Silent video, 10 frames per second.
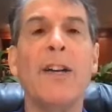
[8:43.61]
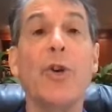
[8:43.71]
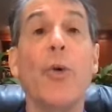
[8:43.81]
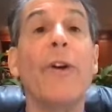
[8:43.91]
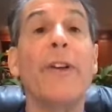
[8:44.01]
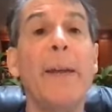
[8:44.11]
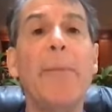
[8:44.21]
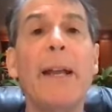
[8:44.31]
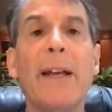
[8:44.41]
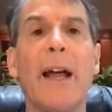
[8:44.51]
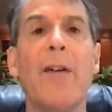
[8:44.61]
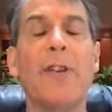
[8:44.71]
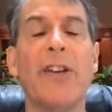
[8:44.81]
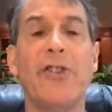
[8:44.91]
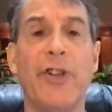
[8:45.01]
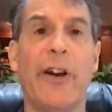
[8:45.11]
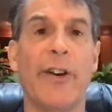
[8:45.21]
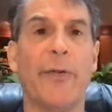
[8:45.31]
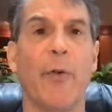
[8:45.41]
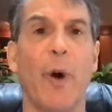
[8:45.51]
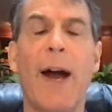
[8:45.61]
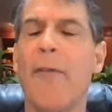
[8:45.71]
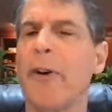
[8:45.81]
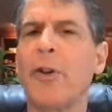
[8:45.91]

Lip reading: you are deeply loved and cherished forever.